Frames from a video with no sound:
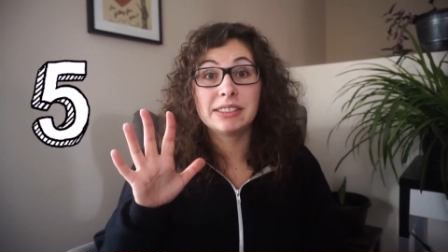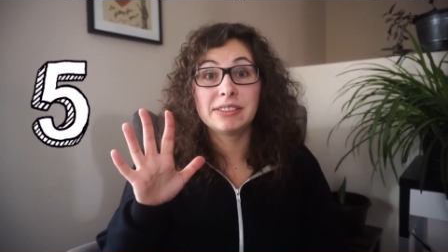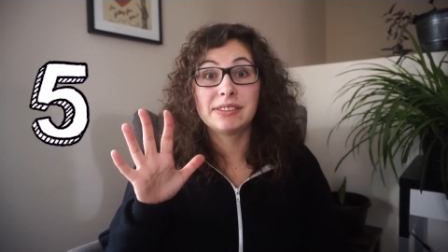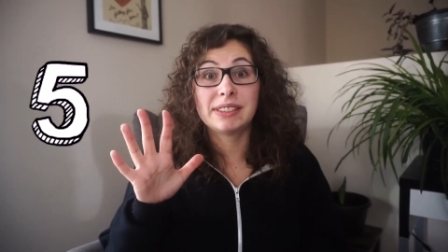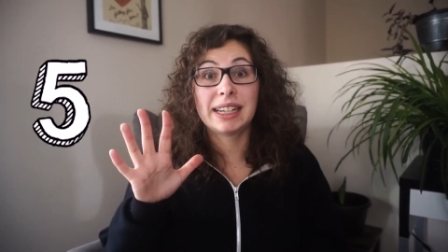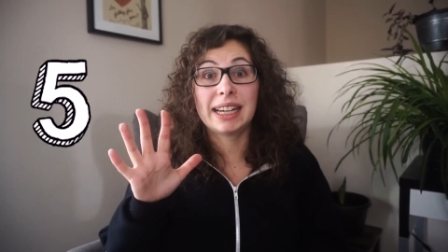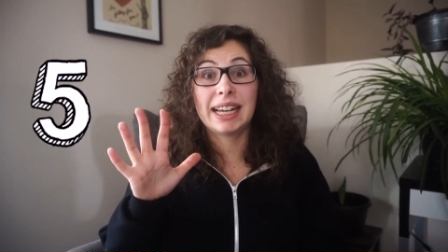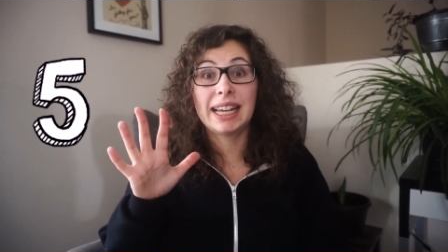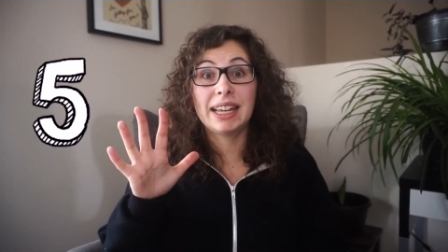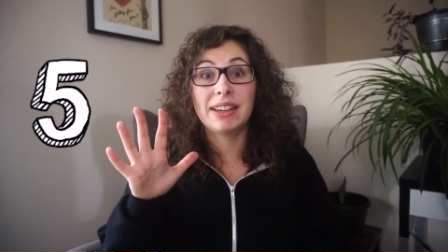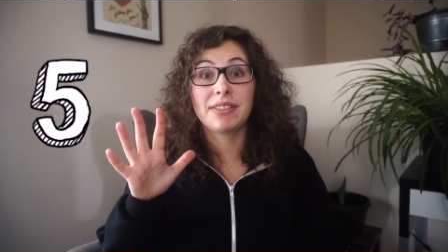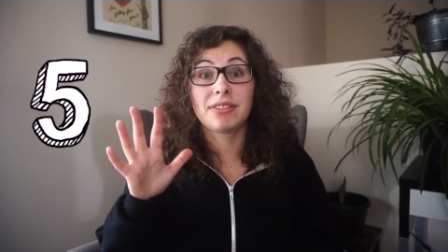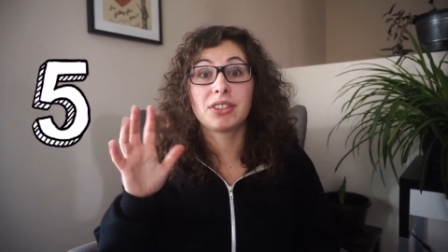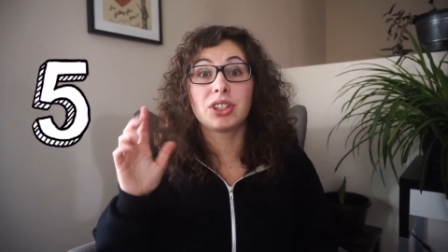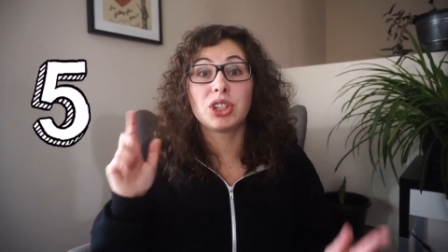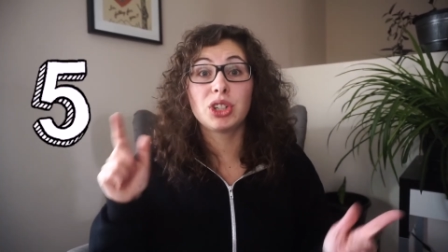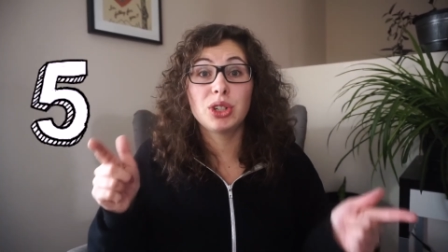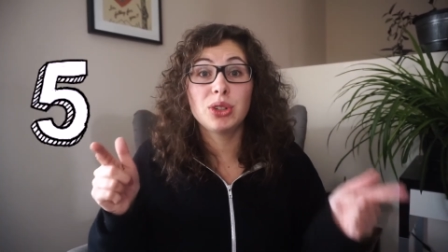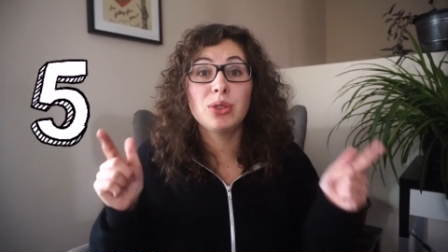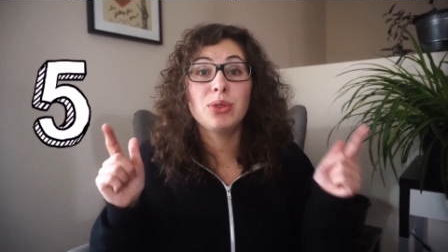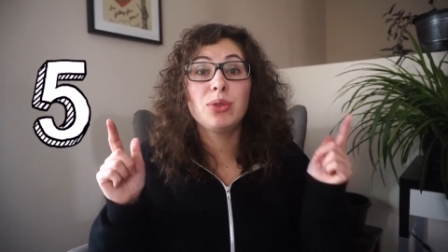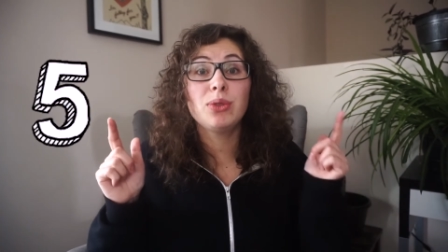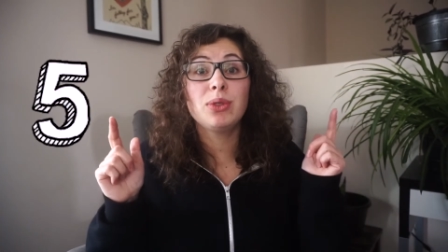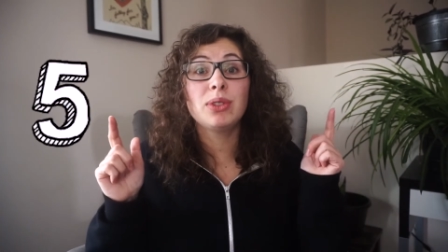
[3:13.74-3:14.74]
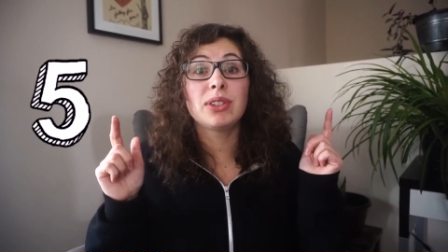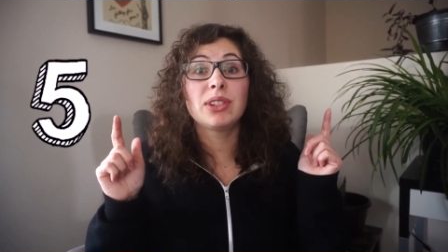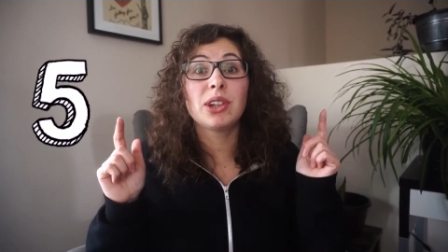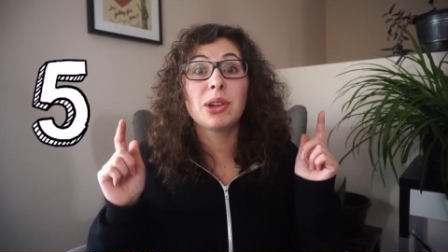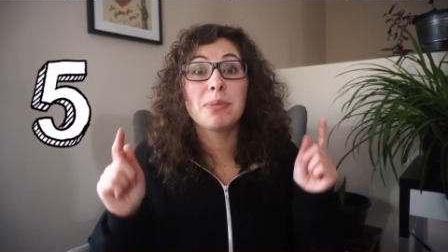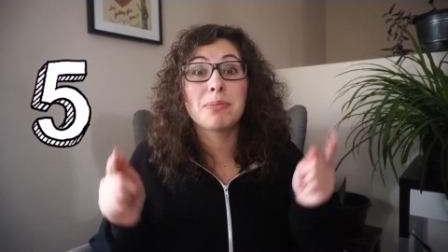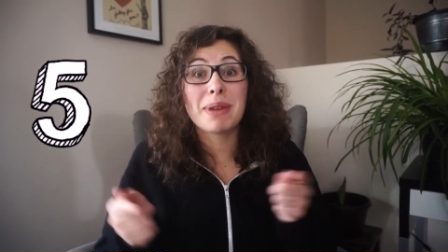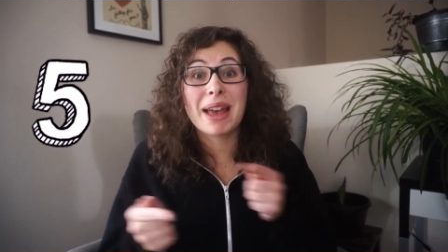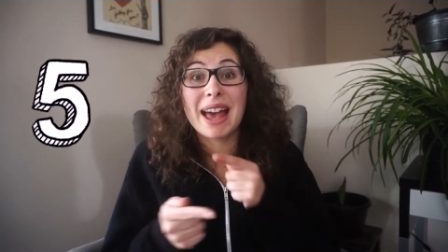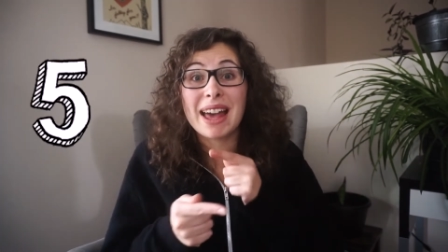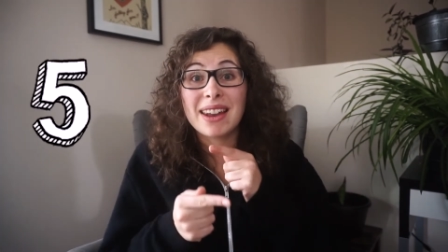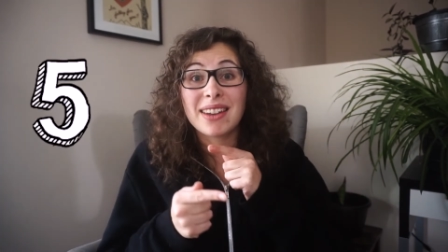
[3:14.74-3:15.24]
5, choose your
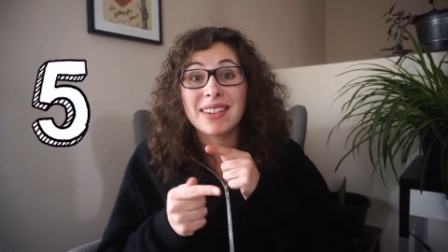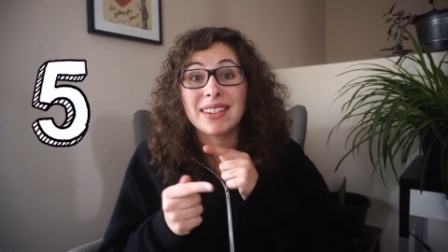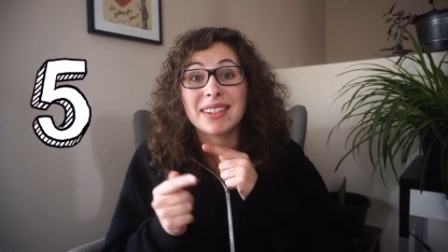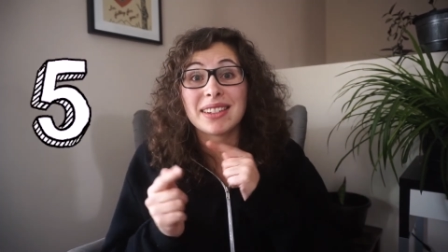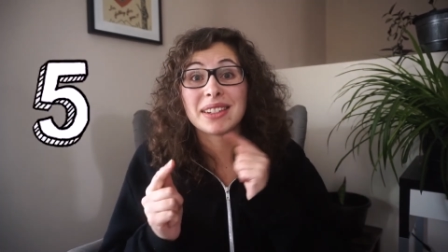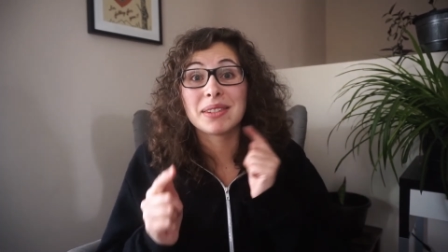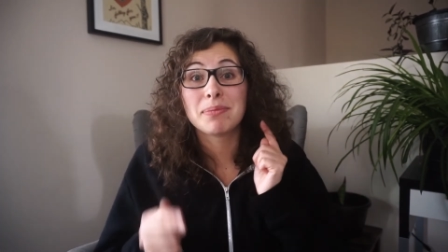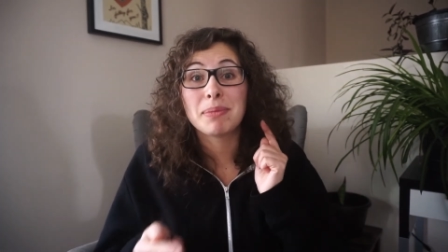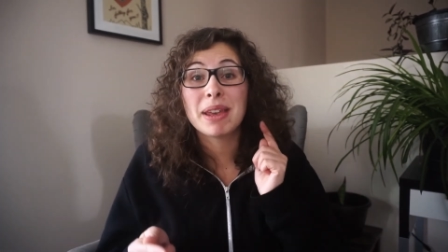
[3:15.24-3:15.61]
battles.